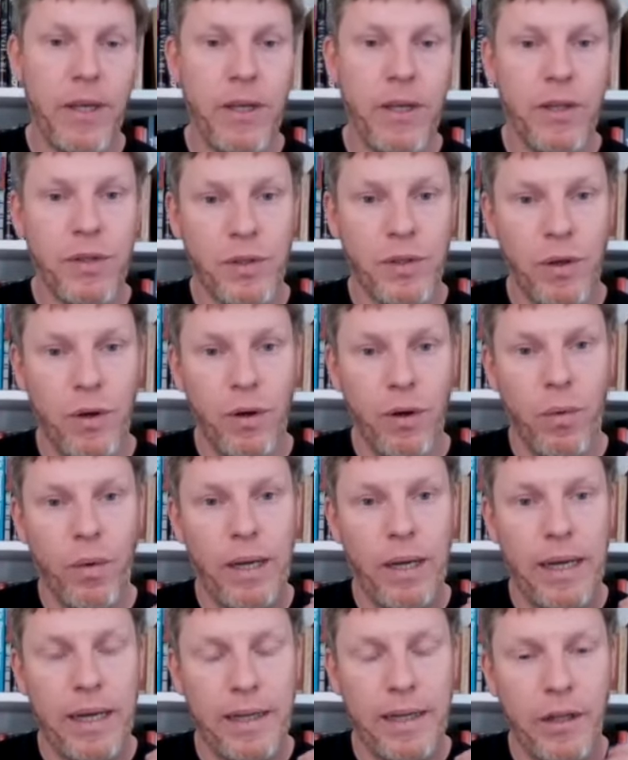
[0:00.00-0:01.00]

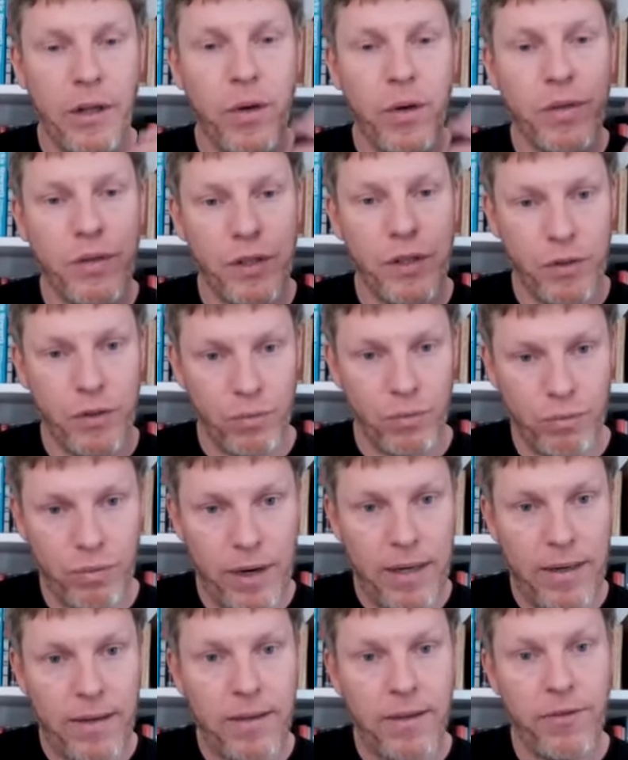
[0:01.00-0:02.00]
So it looks at the
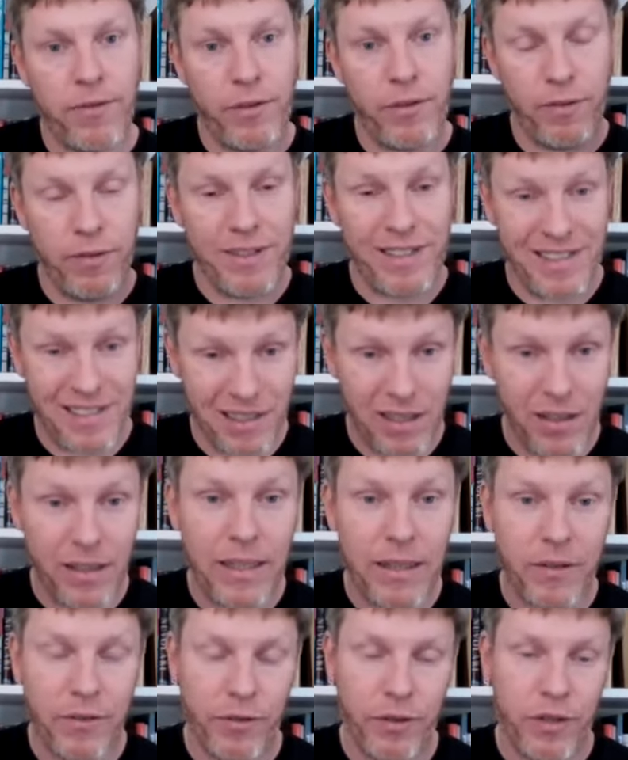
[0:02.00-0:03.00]
relative
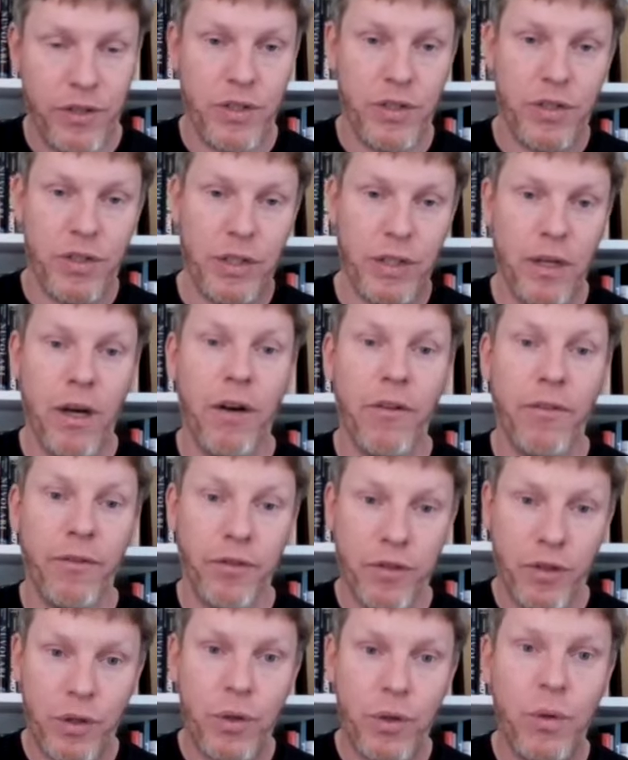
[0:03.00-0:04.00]
design efficiency of
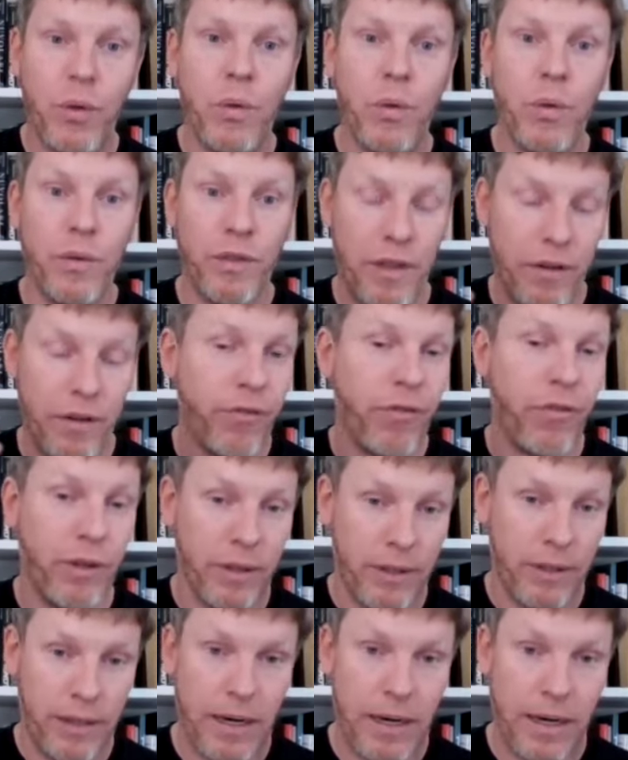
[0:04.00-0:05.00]
two
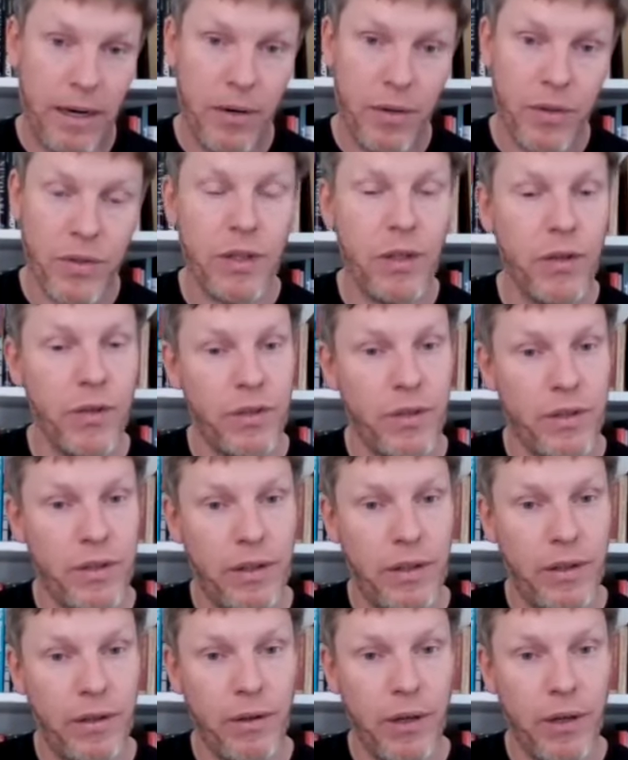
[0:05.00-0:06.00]
different cars. It looks at
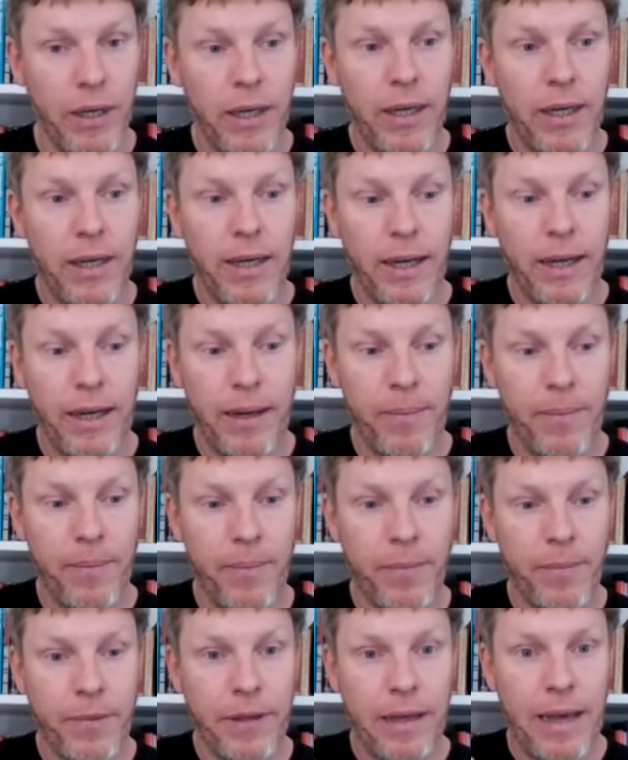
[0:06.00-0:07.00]
their
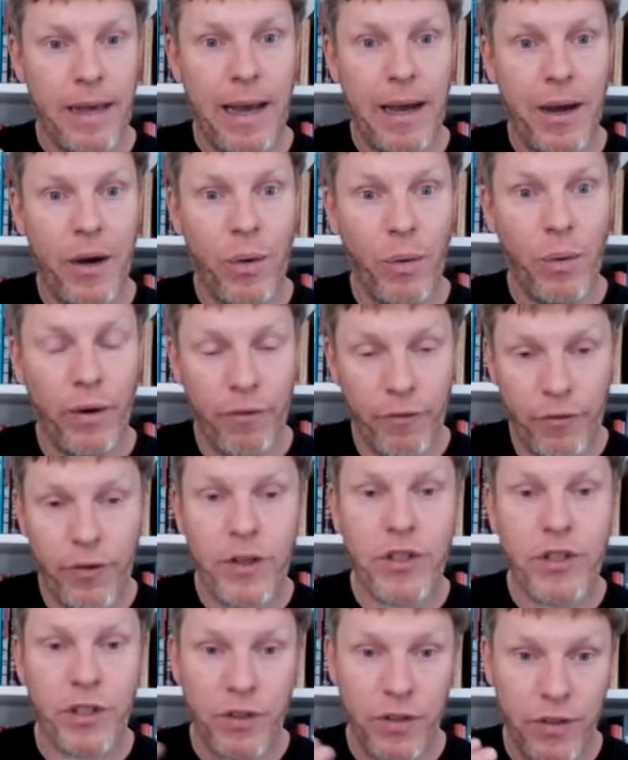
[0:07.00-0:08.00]
how
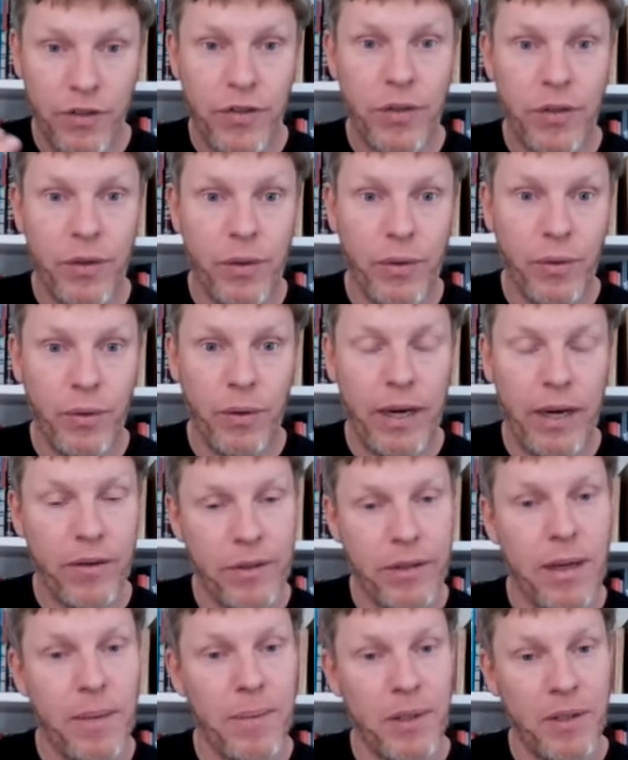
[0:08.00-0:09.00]
efficient the two
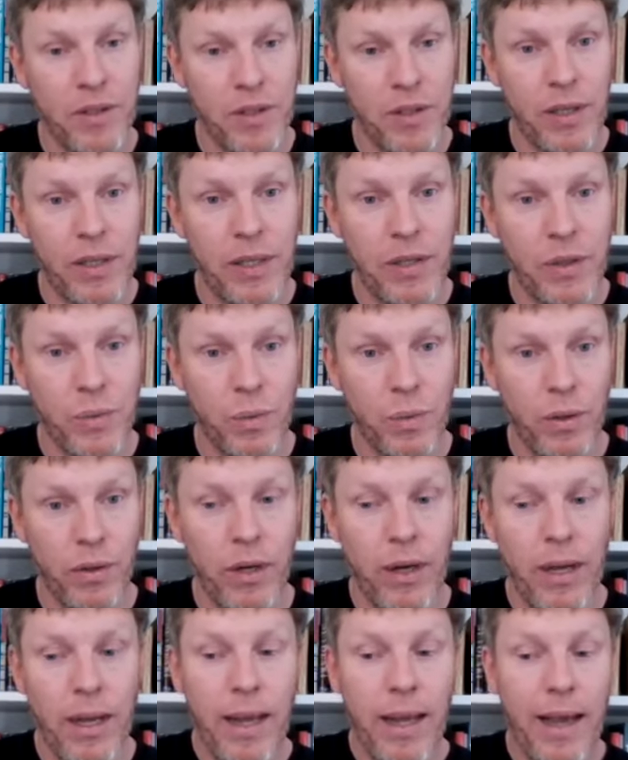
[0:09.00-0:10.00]
aerodynamic designs were,
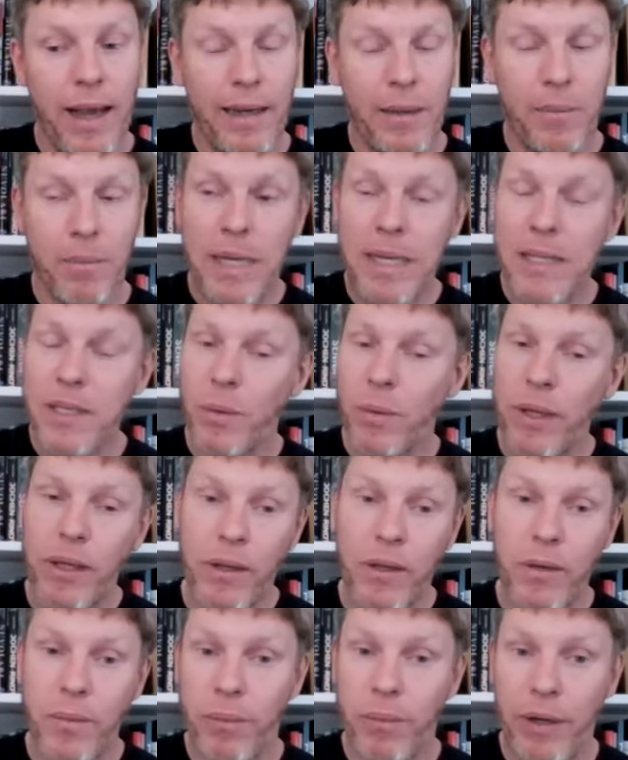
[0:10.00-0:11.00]
and it means that we
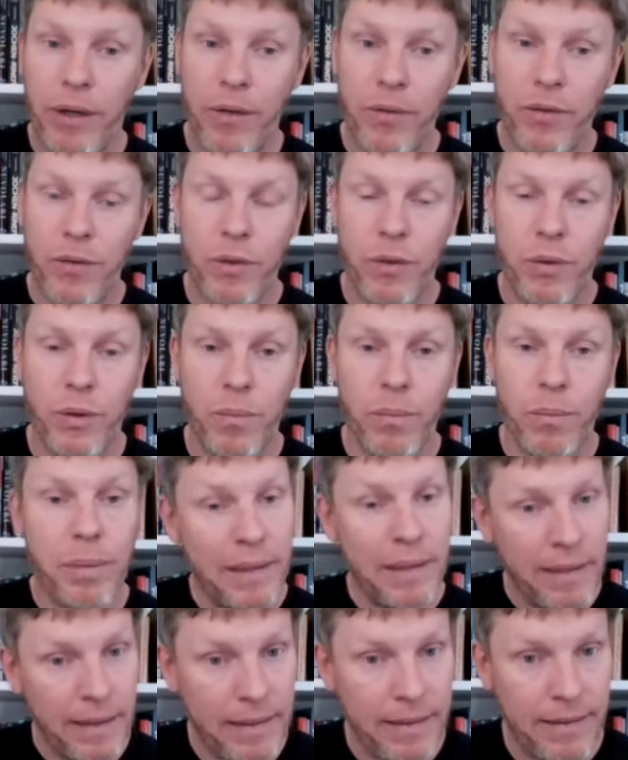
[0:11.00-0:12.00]
can compare two
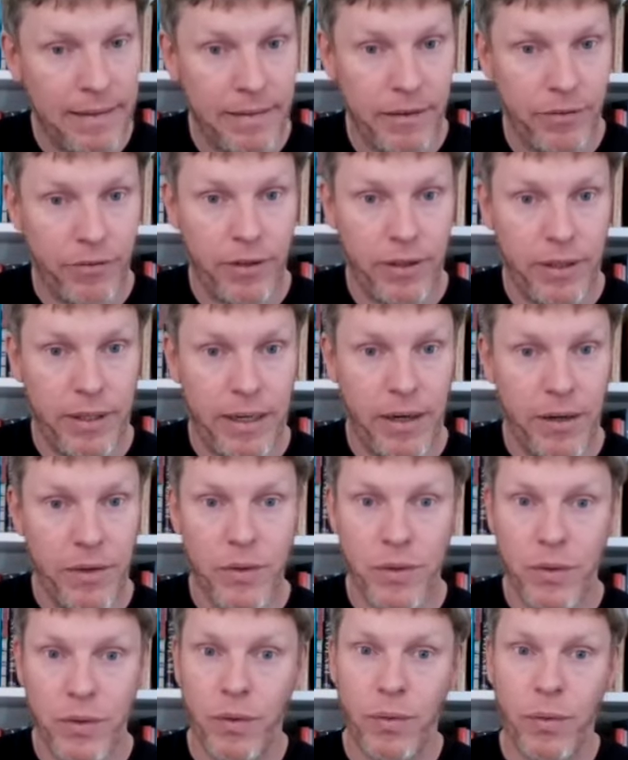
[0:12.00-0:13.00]
completely different
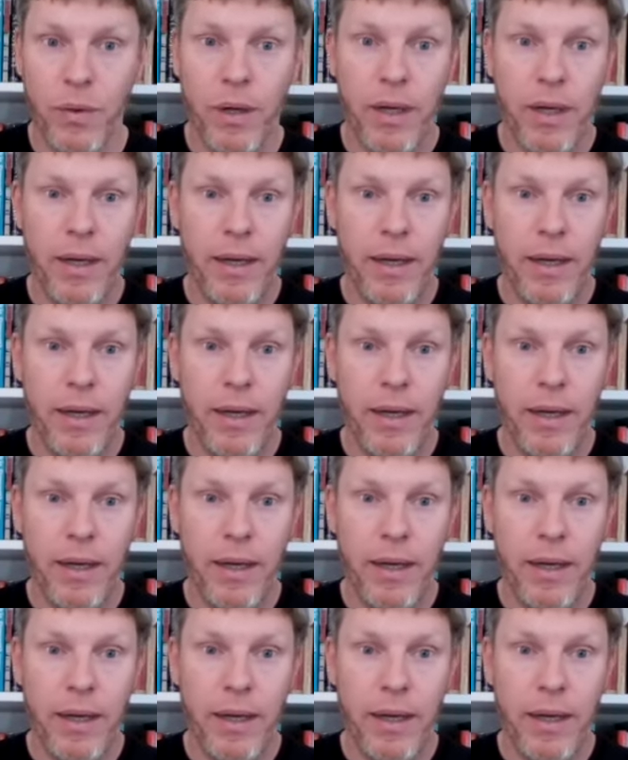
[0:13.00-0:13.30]
cars. So